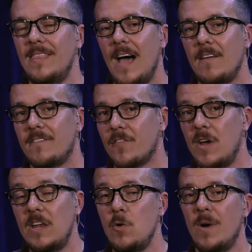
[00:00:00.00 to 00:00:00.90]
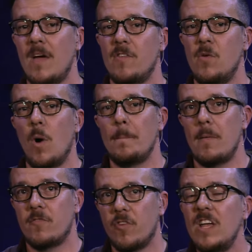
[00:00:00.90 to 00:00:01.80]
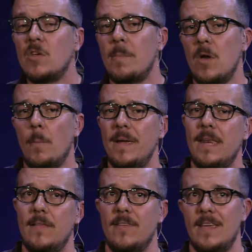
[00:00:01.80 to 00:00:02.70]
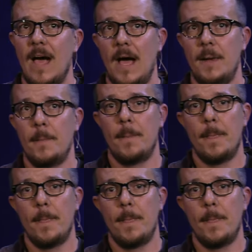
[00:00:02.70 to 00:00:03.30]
not free to do whatever you want, but free to be obedient to God.